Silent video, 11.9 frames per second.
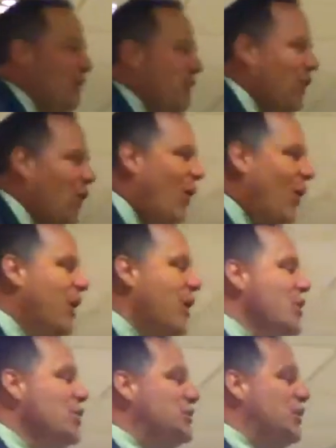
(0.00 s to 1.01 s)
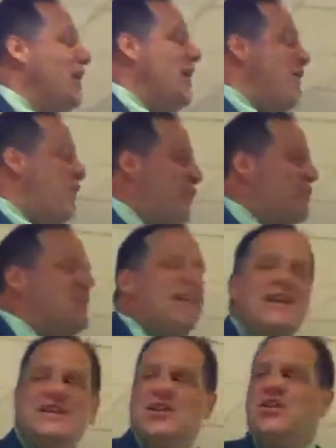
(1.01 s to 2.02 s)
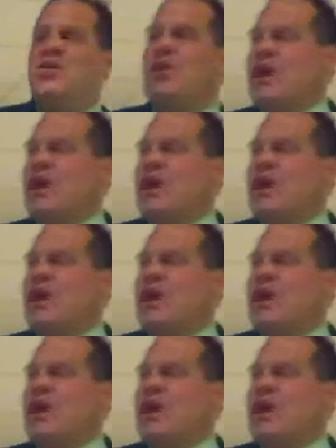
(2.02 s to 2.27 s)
of the Lord. So if there's things in your